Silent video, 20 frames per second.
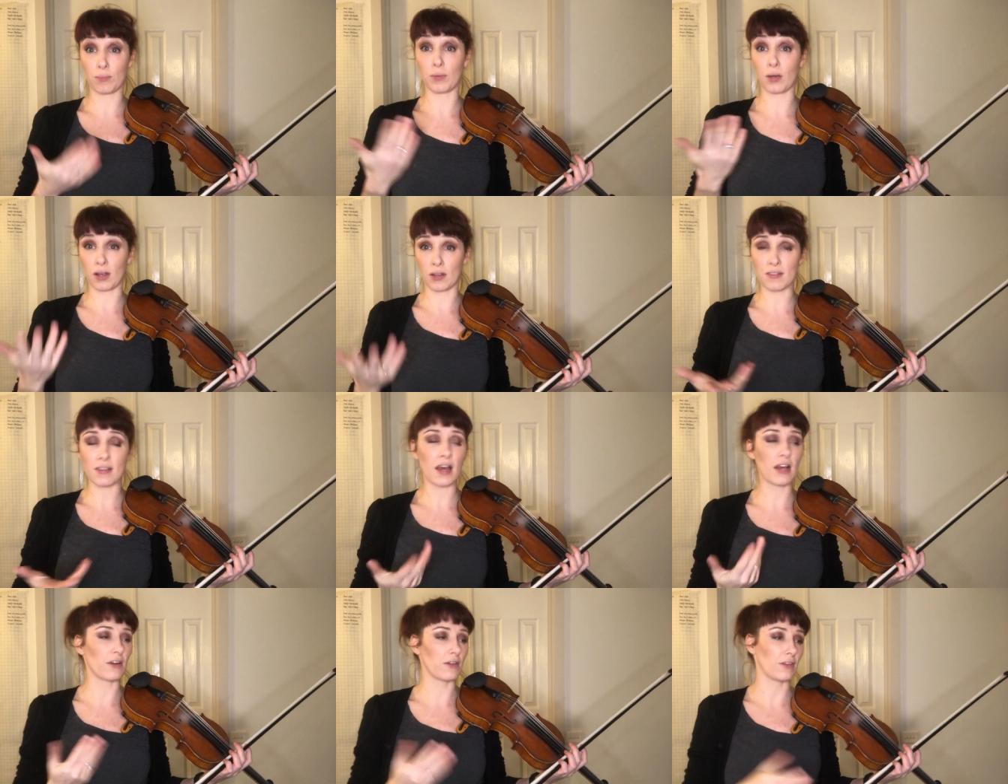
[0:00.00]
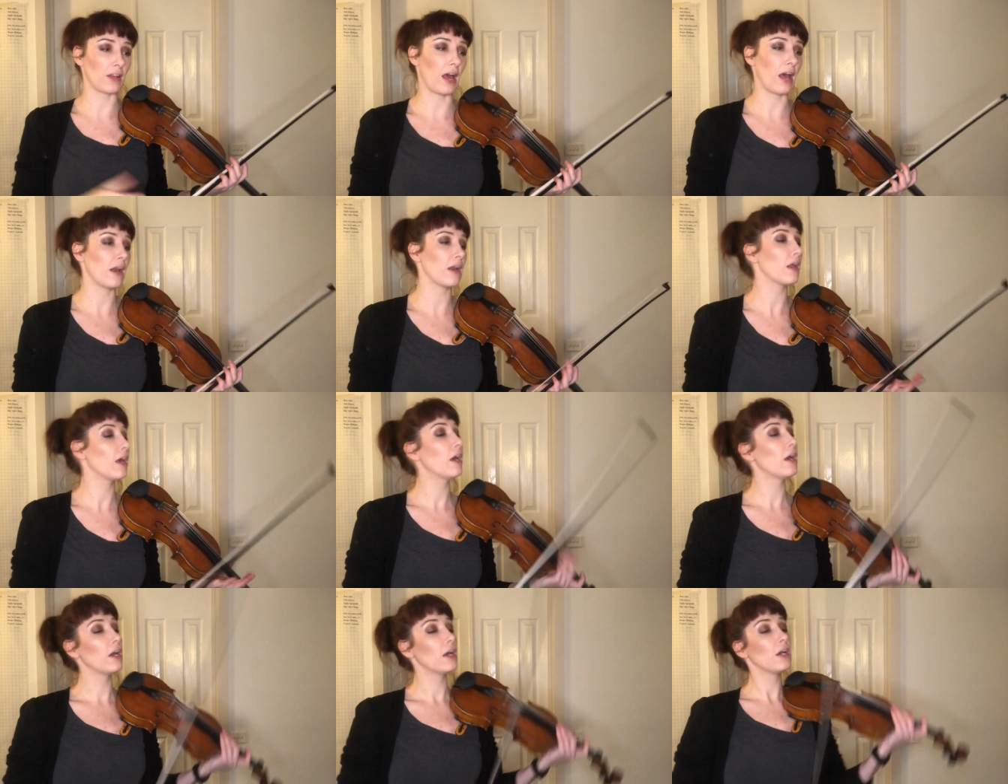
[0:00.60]
works out on that.
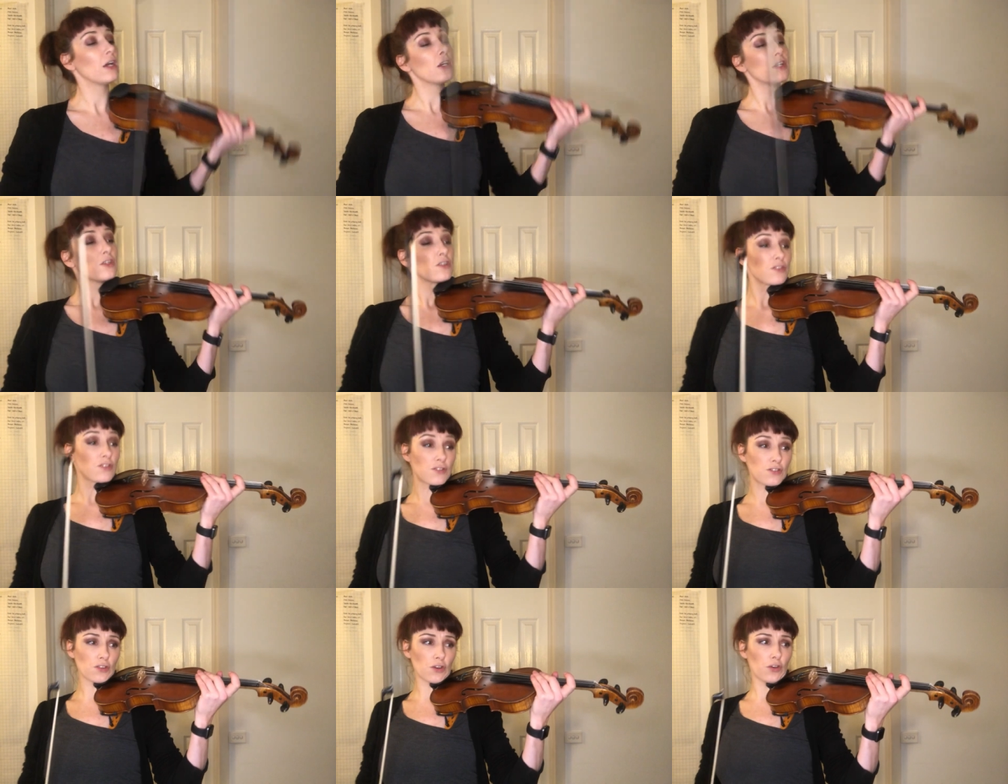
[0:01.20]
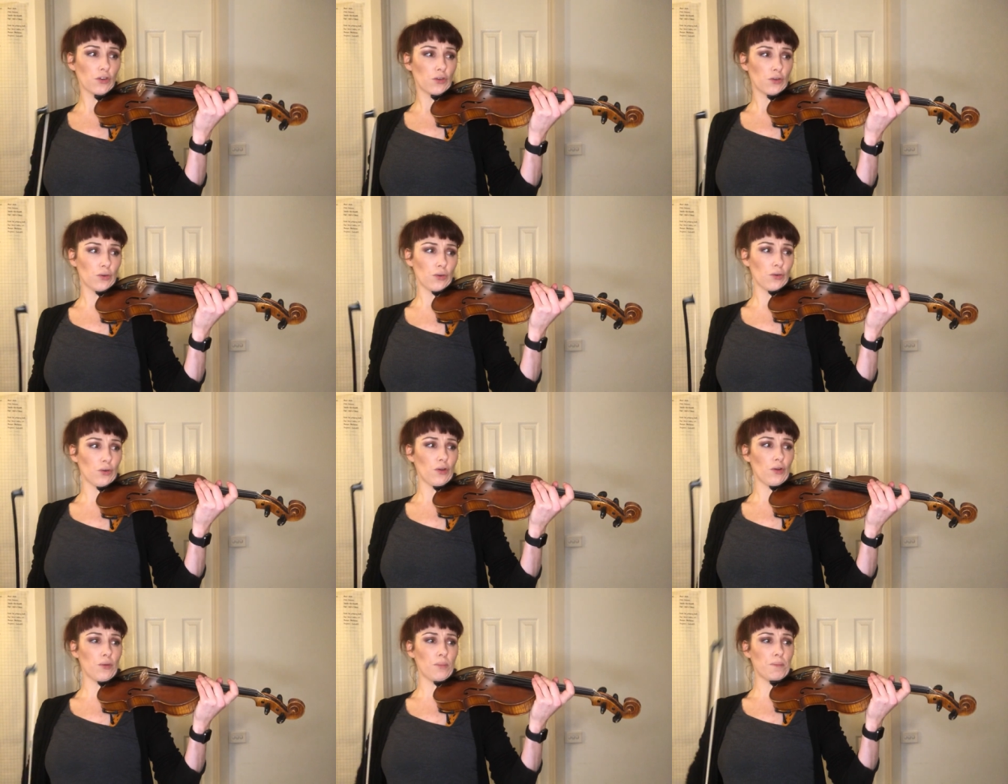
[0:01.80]
So
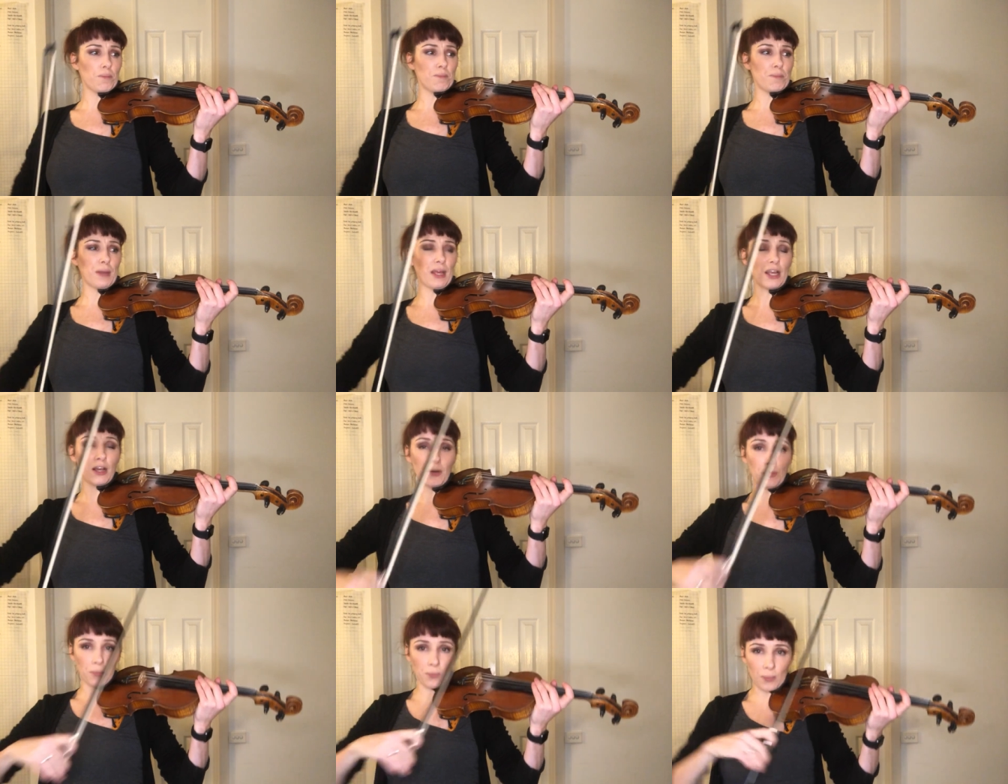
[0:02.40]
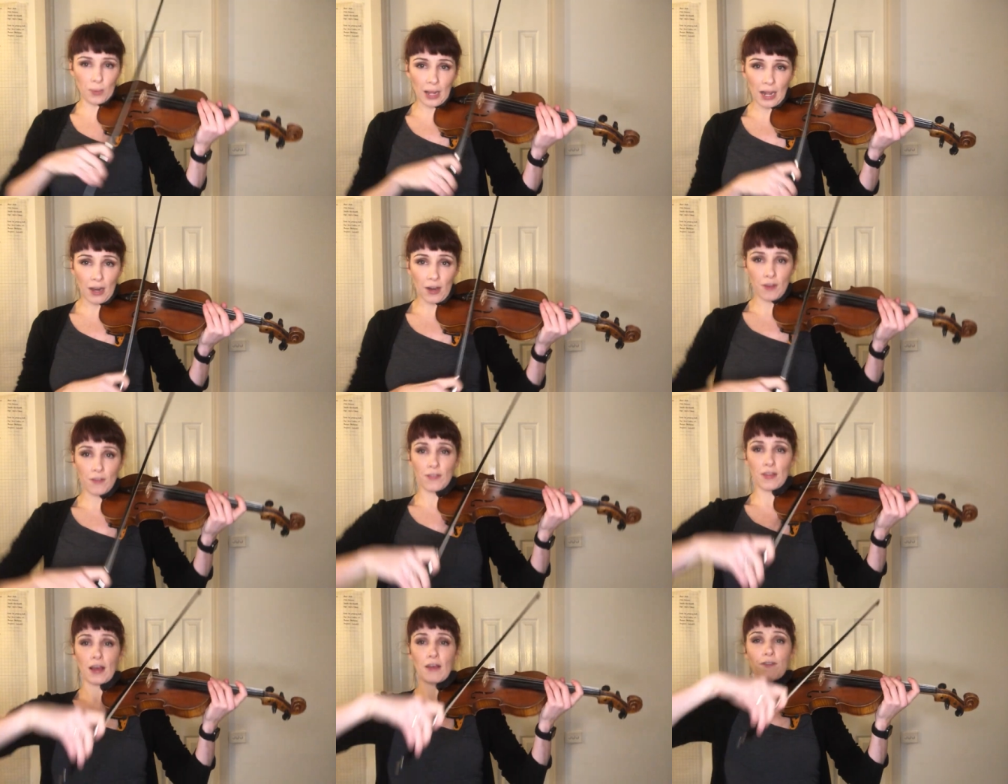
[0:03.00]
be
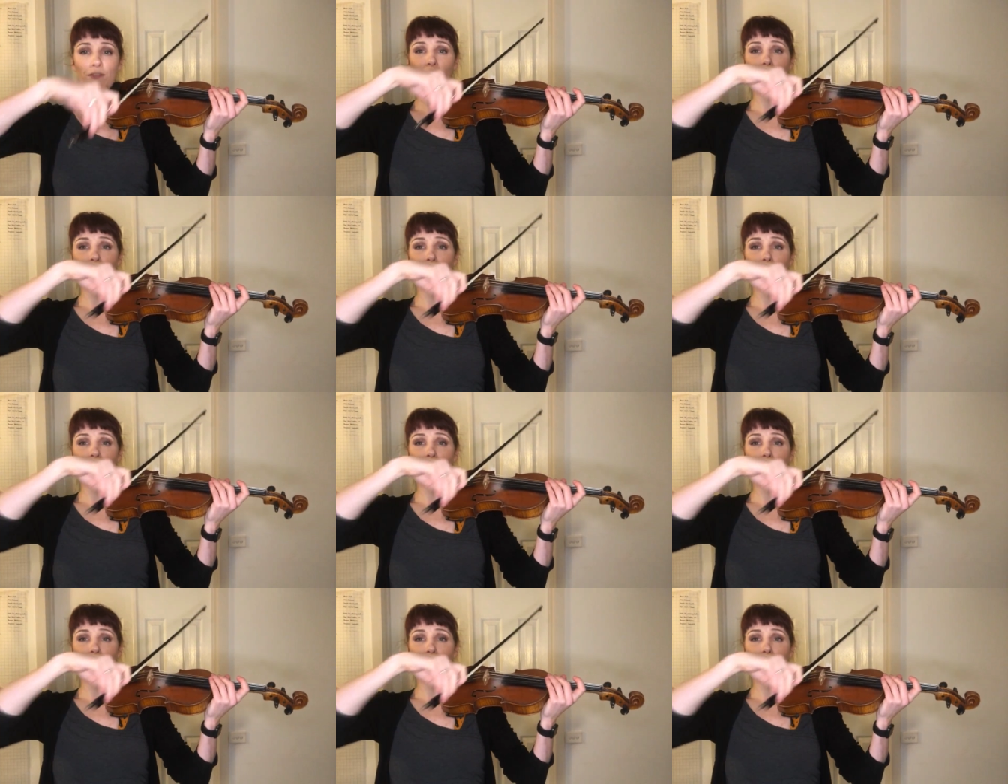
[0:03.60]
aware of that